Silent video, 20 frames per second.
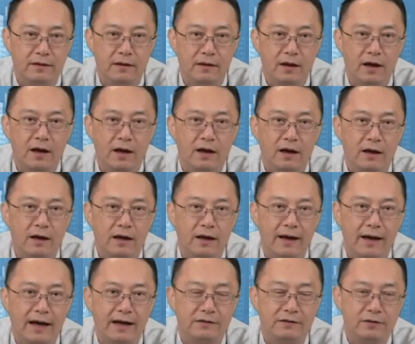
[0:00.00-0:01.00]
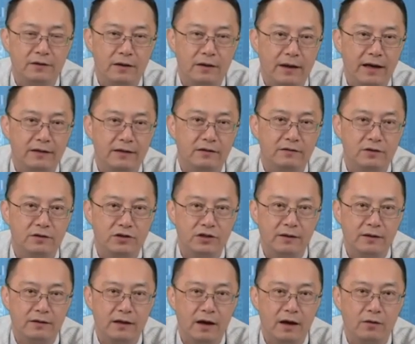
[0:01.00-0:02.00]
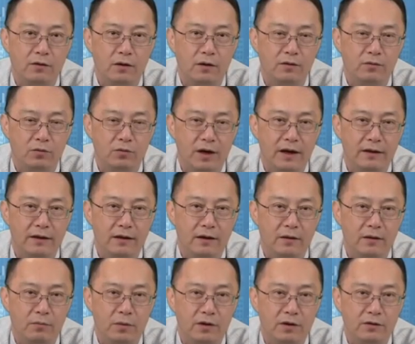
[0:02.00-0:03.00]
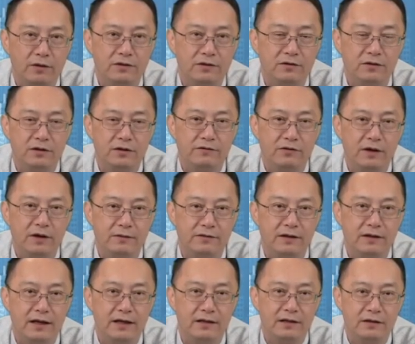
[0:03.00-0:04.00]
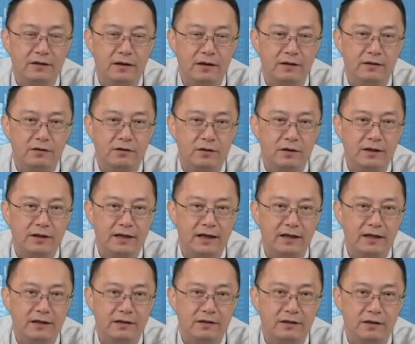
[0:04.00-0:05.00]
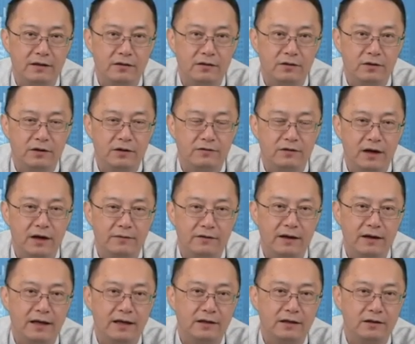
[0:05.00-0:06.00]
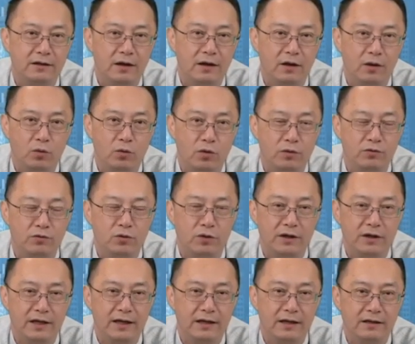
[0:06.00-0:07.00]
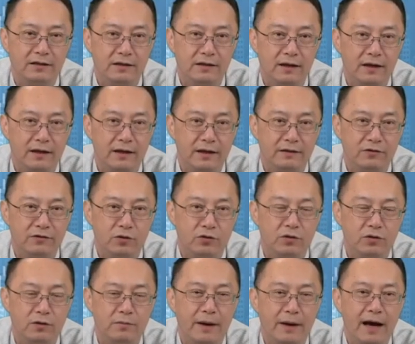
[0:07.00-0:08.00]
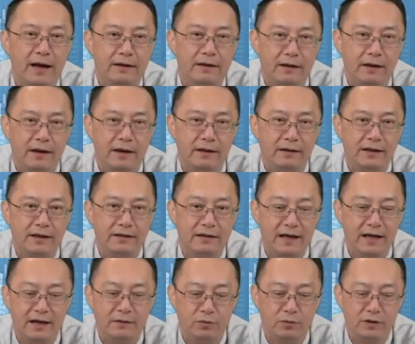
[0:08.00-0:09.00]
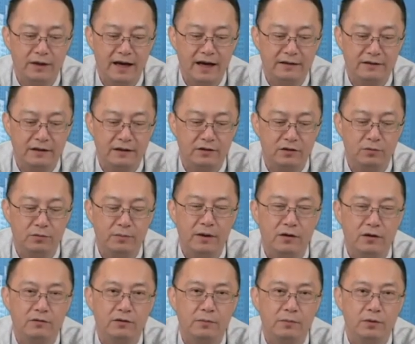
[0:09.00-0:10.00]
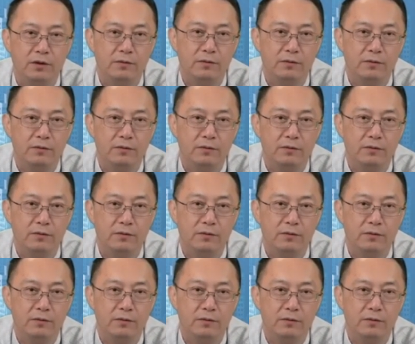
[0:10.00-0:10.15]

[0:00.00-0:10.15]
as for the length of the shutdown, right, whether it's 35 days, 30 days, 35 days, or 40 days, if you do the math, they say it will last until mid-November at